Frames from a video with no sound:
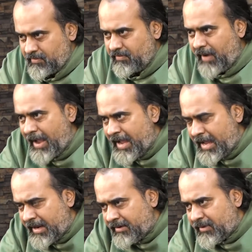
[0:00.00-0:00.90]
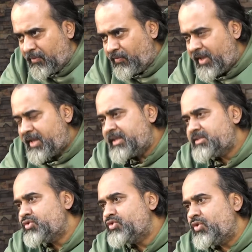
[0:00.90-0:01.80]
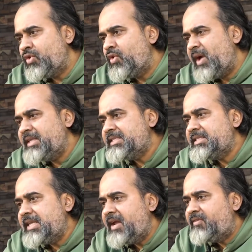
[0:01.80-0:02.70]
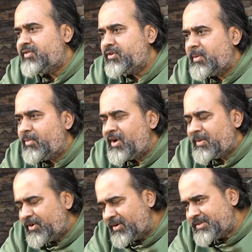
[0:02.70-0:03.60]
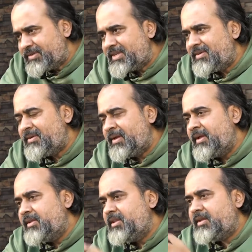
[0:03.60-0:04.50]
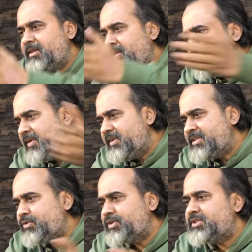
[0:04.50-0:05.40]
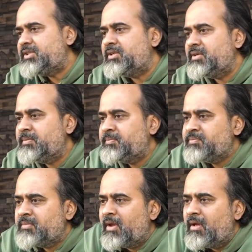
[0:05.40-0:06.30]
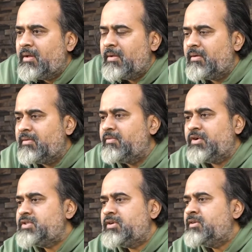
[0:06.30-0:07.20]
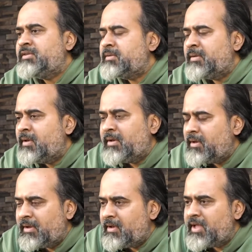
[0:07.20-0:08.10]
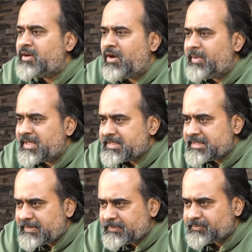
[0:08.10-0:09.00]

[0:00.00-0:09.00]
Why are we so enslaved to the body? Because you see, the previous question was on economics.